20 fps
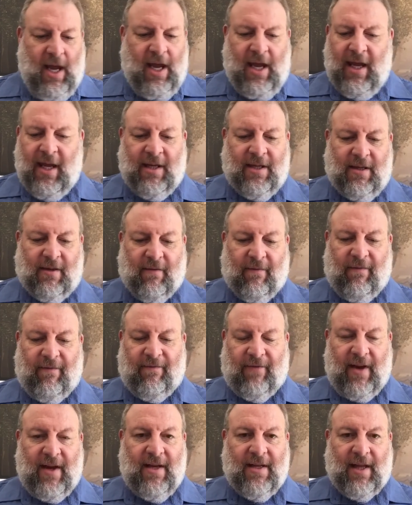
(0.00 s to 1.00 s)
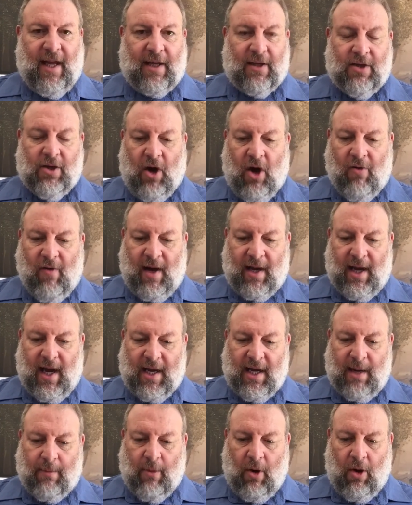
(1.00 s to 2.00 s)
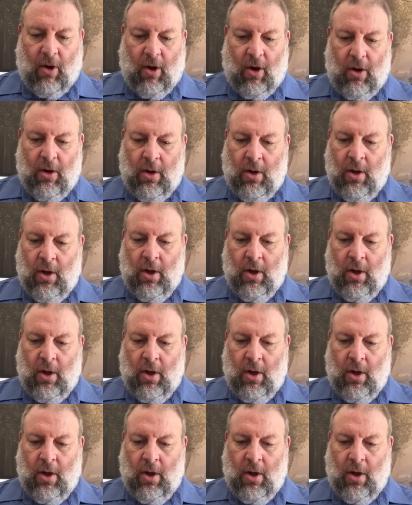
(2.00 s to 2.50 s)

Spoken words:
He didn't feel like Torak anymore.